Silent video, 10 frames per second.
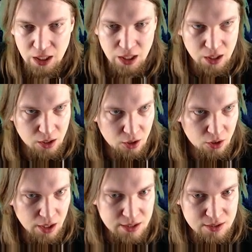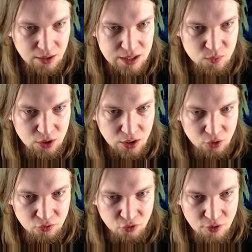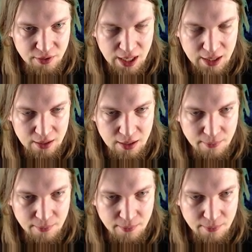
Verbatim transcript: Alright, so I guess we gotta confront that guy.